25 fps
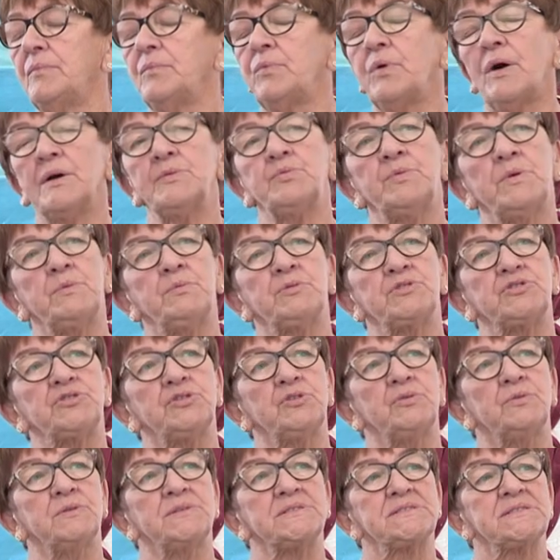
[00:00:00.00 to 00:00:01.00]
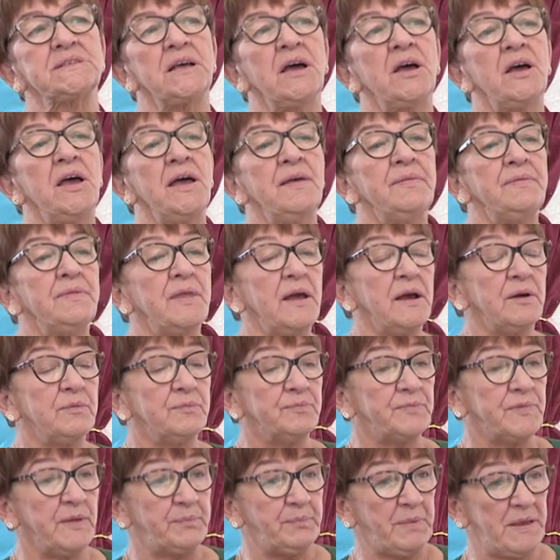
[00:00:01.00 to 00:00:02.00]
what we would do is
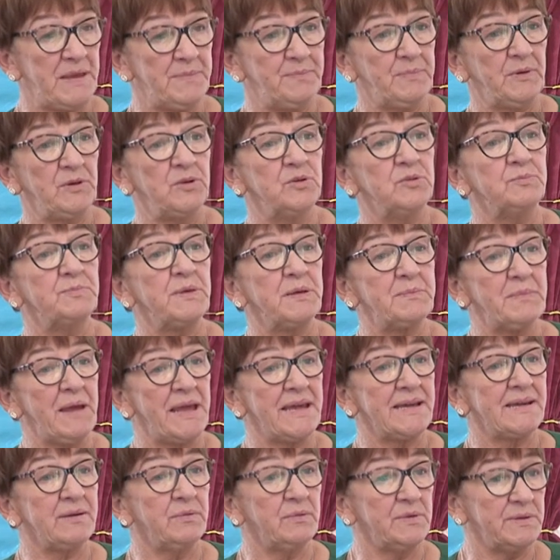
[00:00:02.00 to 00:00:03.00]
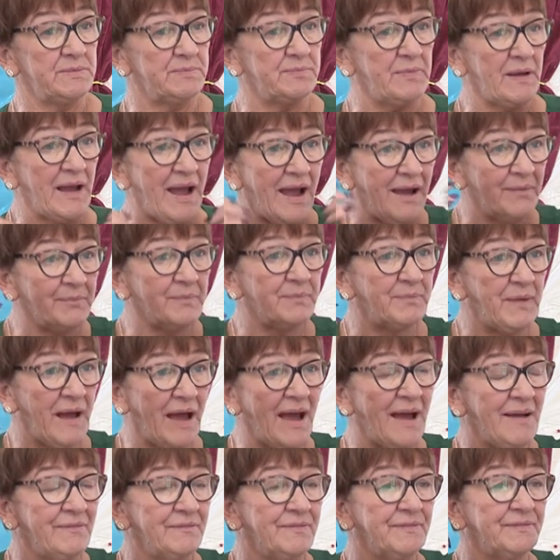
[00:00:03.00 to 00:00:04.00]
the people who'd be making, we'd
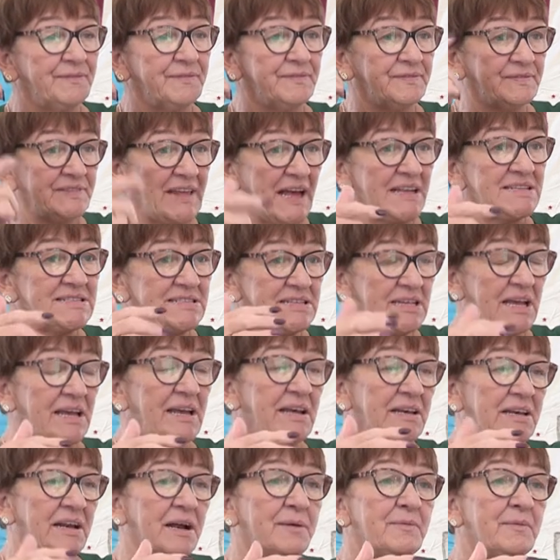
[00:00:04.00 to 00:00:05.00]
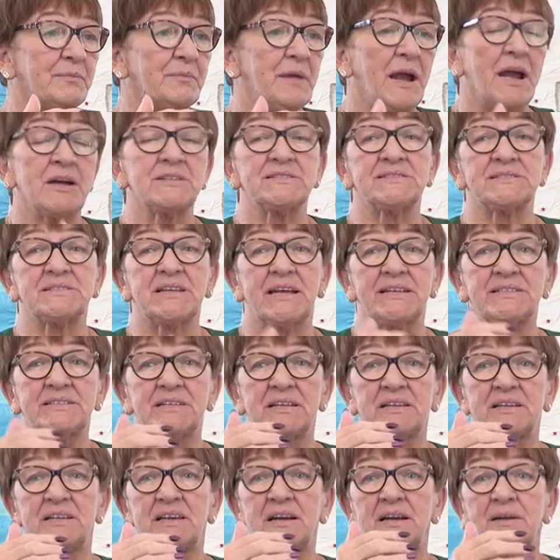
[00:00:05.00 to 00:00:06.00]
have that in our
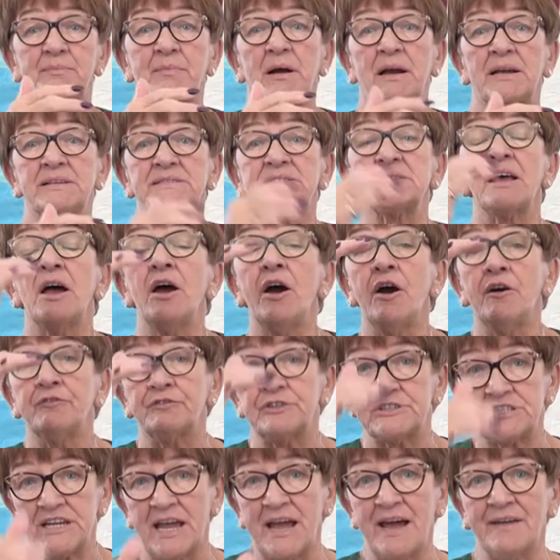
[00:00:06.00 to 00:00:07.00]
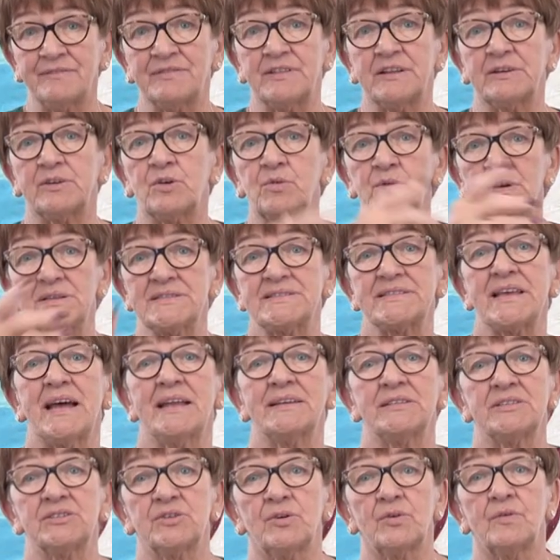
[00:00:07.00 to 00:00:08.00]
set in our minds for to have the quilts
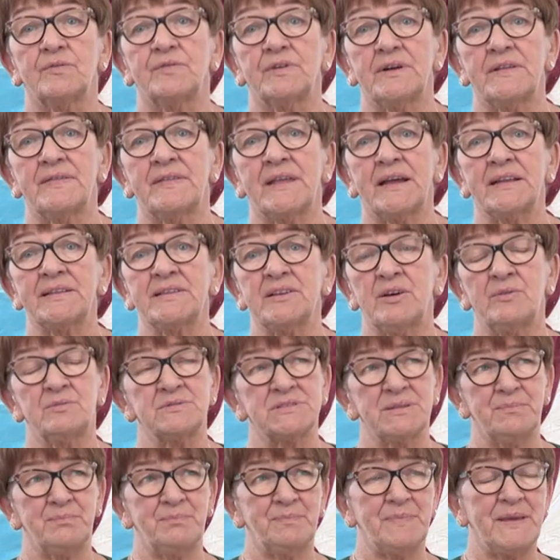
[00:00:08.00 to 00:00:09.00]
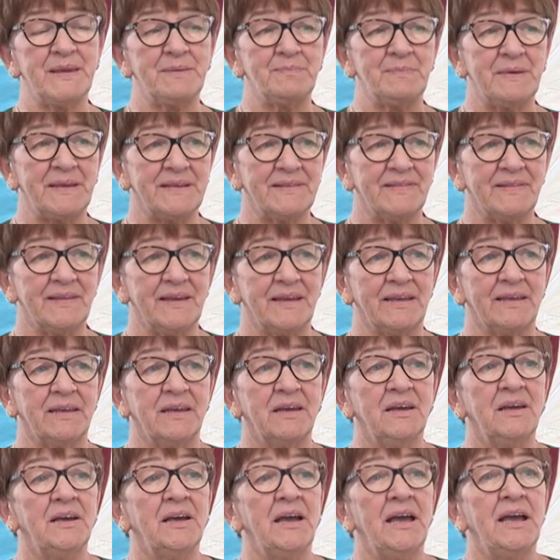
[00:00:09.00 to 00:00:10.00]
handed over and that. And it was a big, big
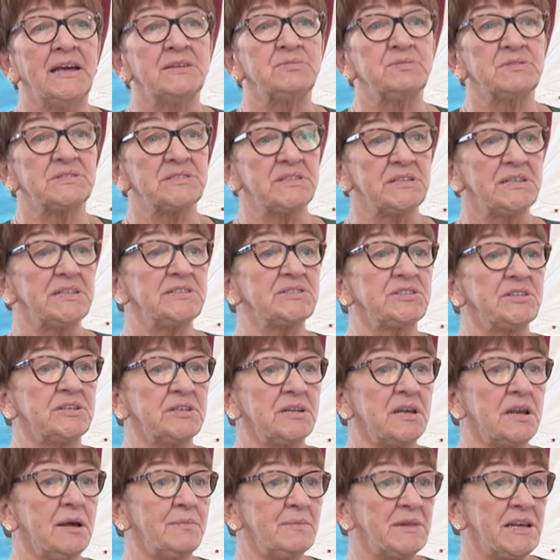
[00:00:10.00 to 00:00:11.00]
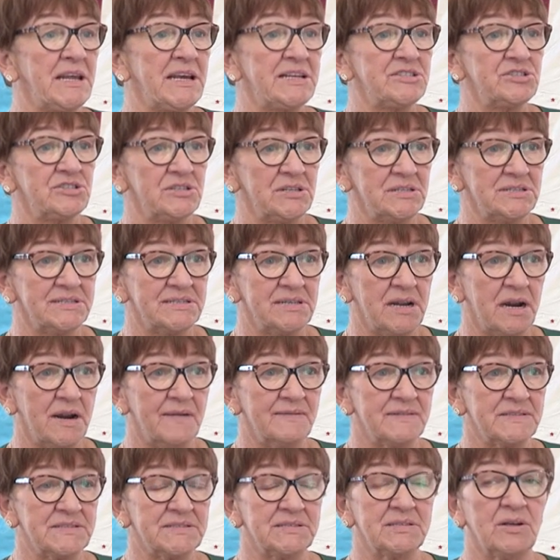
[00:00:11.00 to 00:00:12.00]
thing. It was an interdenominational
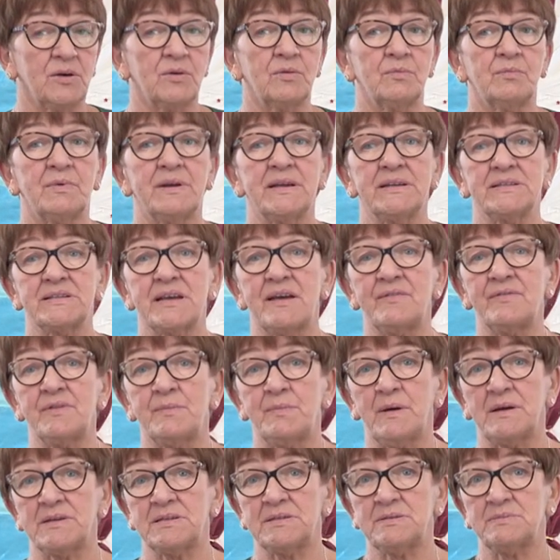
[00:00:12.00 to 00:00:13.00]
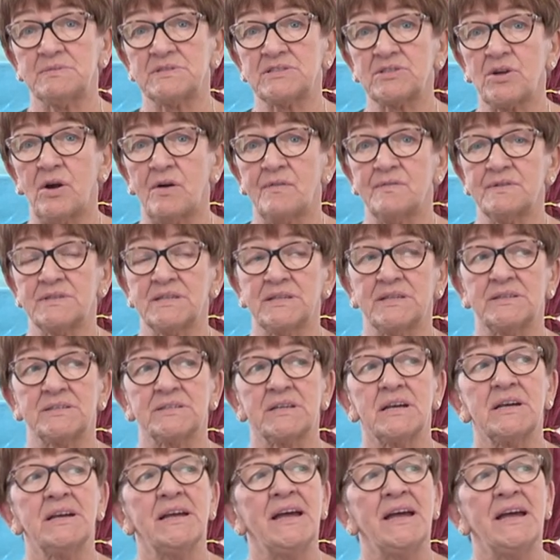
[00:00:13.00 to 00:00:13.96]
service, so we had everybody who was covered in it.